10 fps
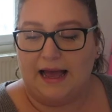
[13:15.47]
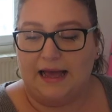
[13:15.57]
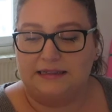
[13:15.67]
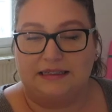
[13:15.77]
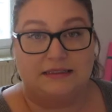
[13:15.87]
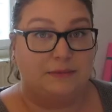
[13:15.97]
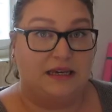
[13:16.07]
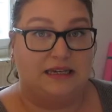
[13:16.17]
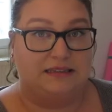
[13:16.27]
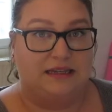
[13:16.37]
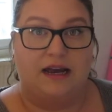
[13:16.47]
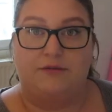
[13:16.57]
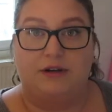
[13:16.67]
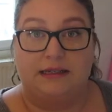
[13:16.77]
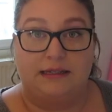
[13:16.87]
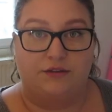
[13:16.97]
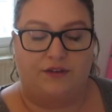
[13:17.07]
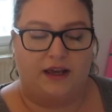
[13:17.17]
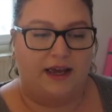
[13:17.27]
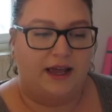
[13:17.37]
And it's amazing, I really
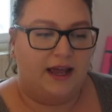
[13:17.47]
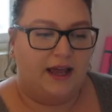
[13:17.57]
love it.